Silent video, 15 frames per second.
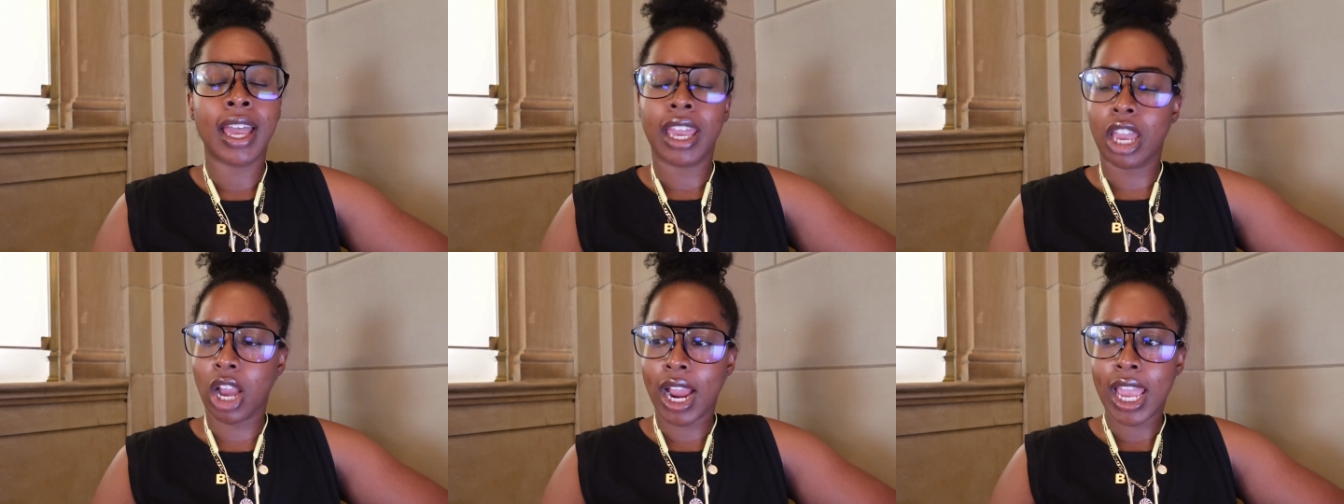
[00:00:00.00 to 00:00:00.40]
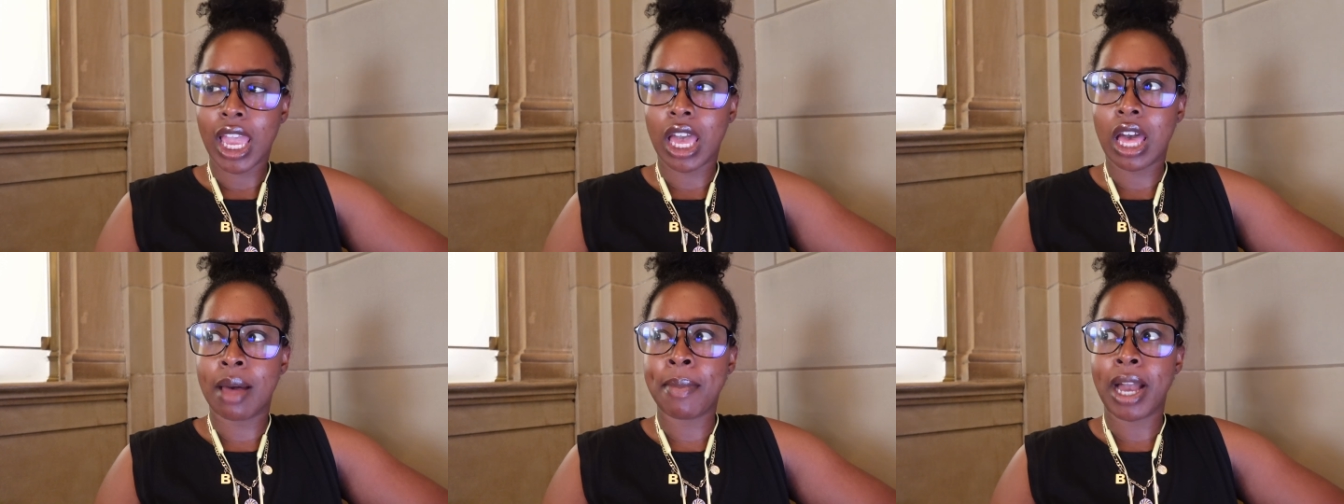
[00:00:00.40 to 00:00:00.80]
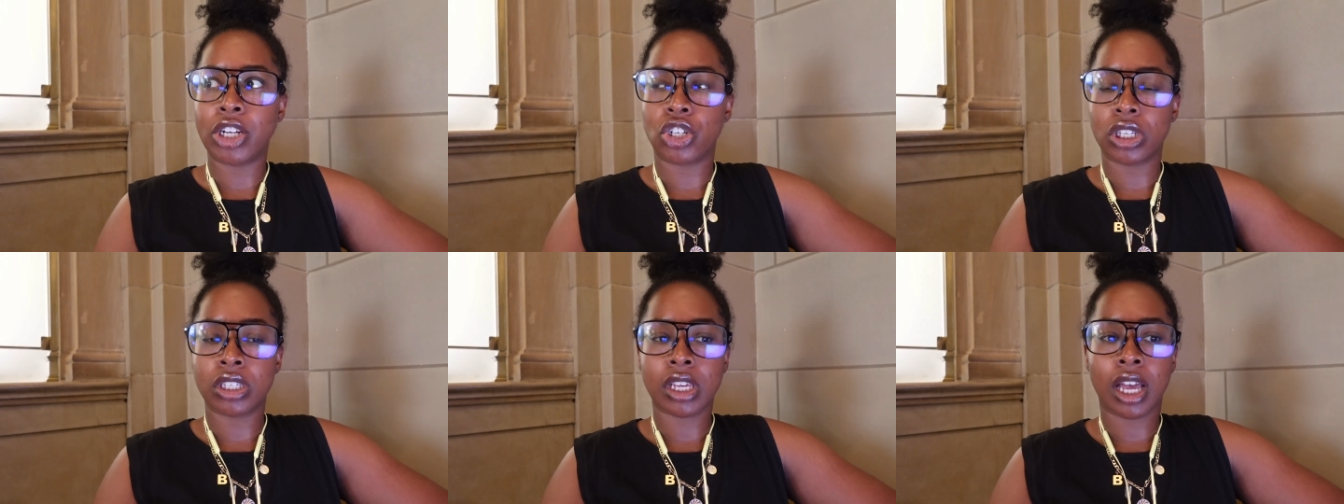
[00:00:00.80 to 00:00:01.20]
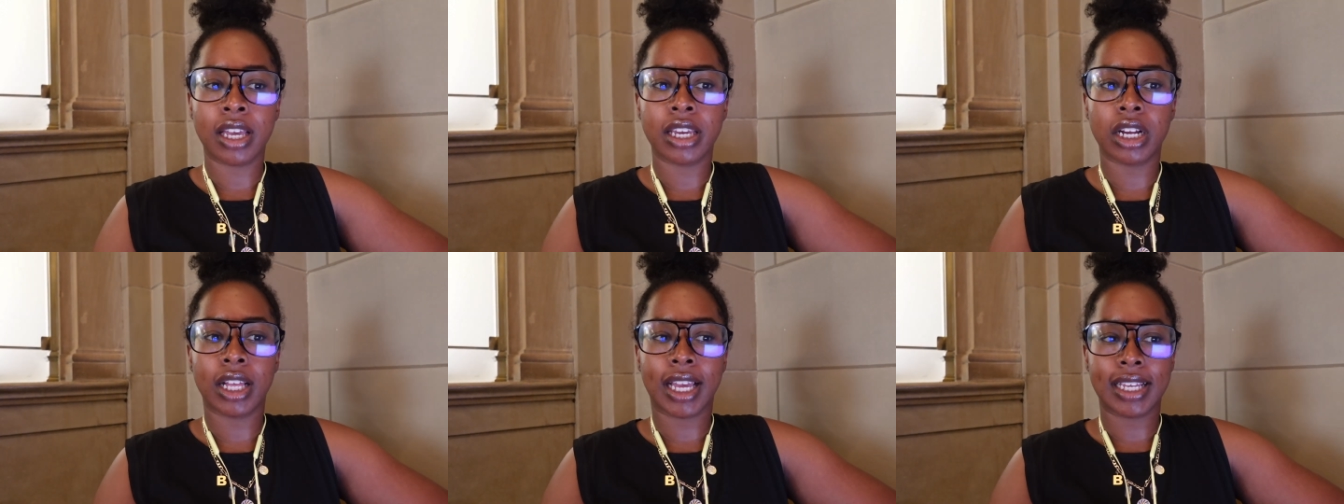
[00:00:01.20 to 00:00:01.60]
here I am. I just
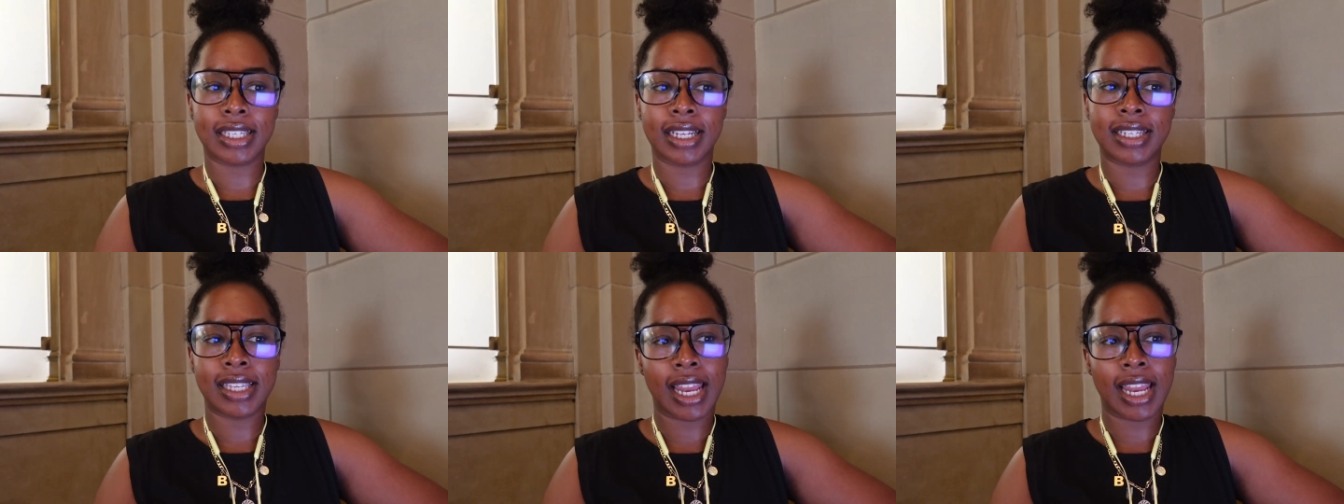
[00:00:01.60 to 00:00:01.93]
got here, like I said,